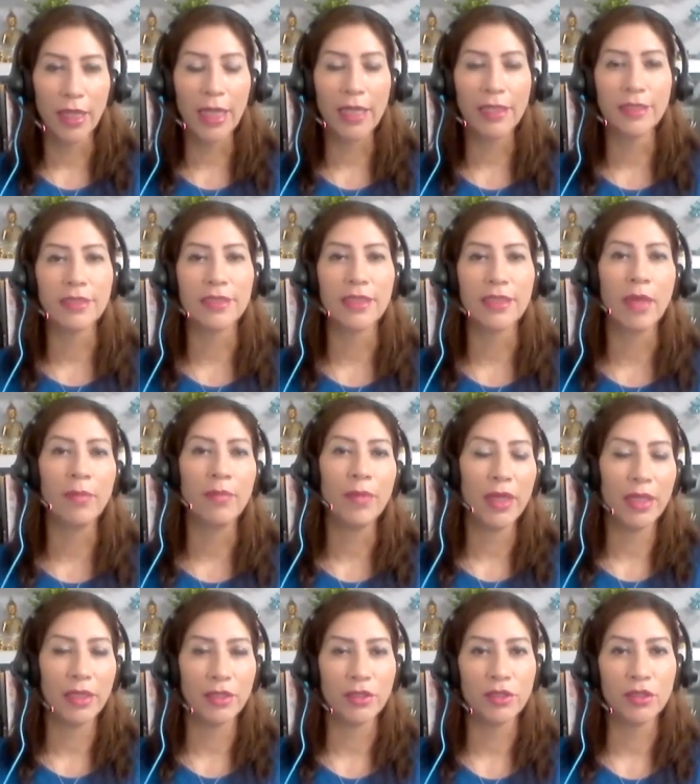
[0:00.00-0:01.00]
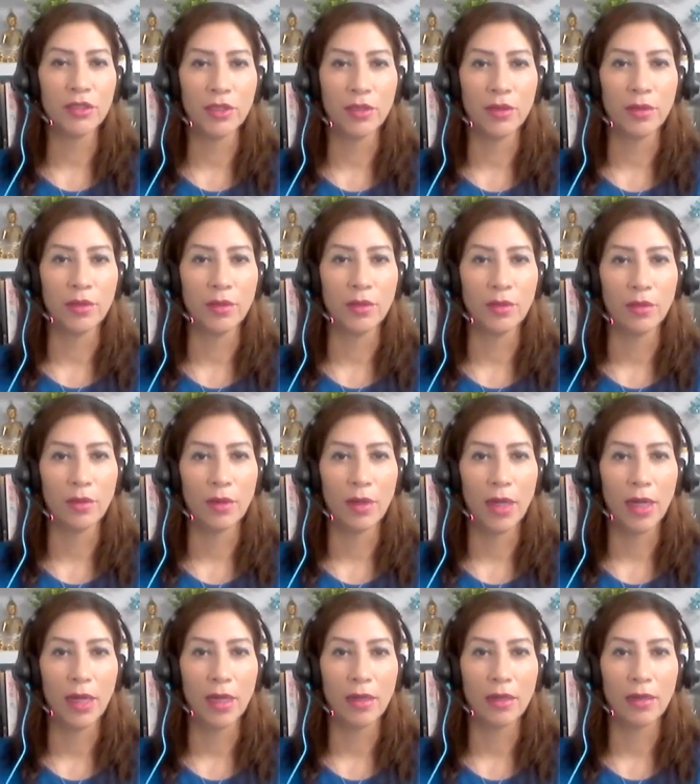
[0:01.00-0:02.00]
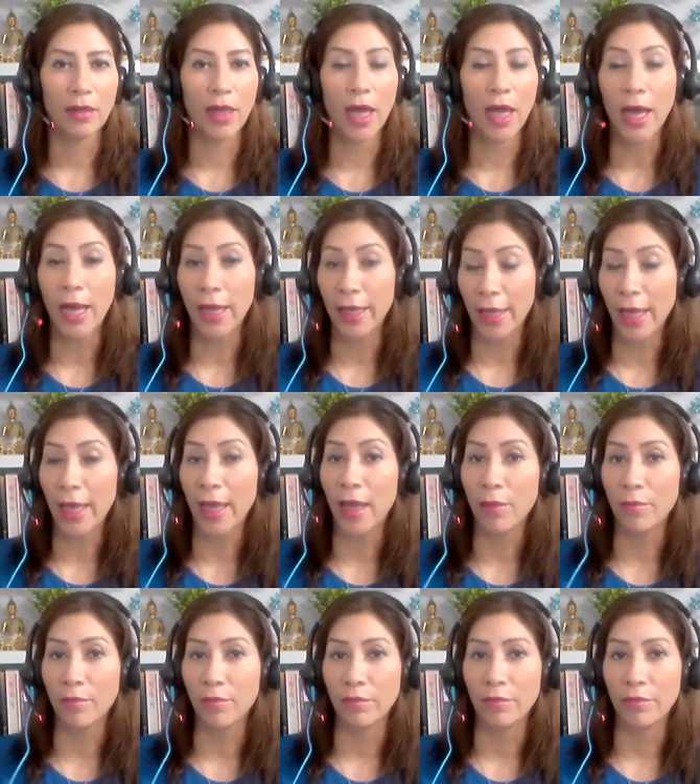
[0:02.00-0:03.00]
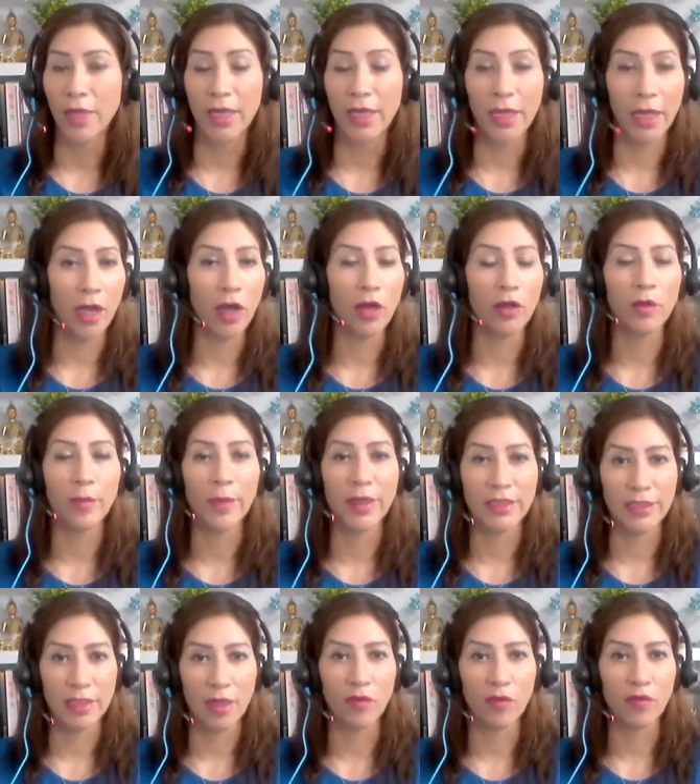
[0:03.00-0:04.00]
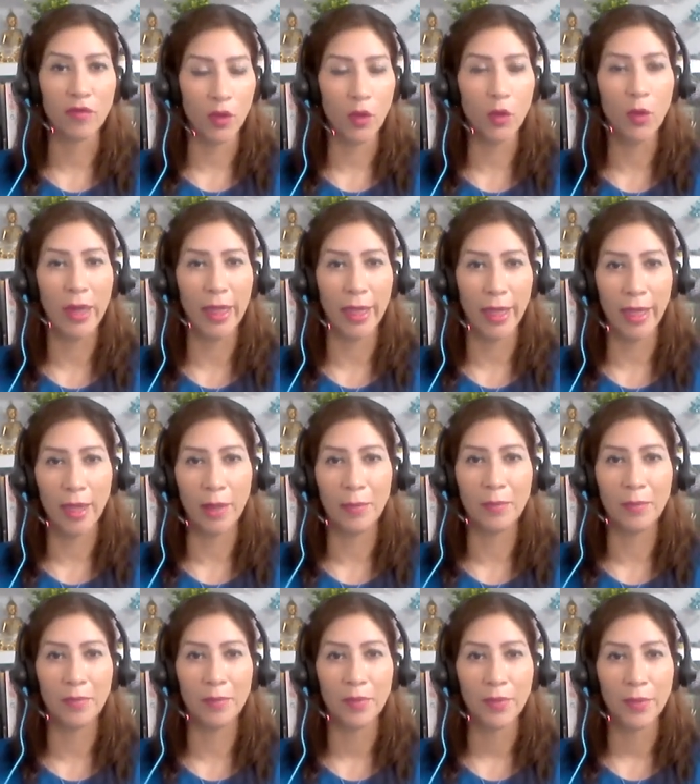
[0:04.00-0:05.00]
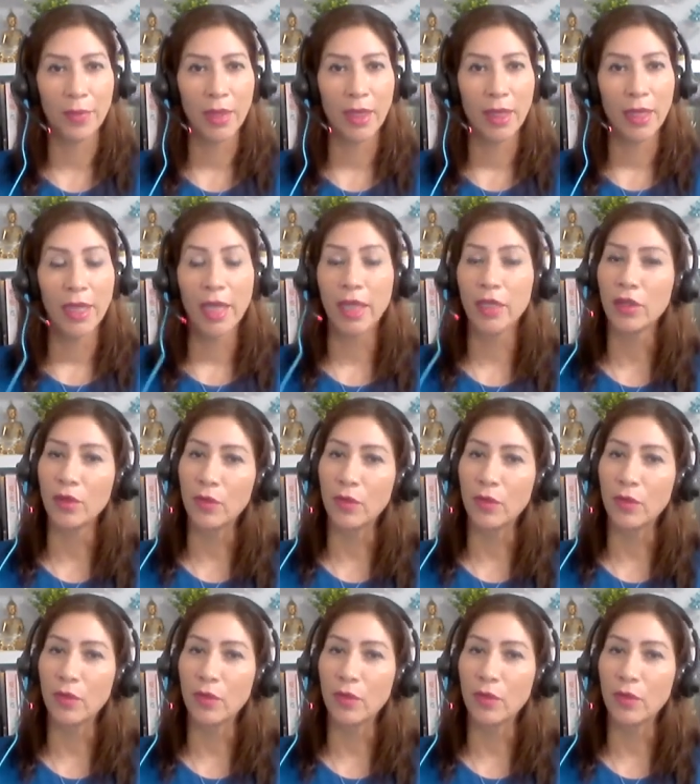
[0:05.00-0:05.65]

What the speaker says: and step into I am, and I honor myself for who I am. And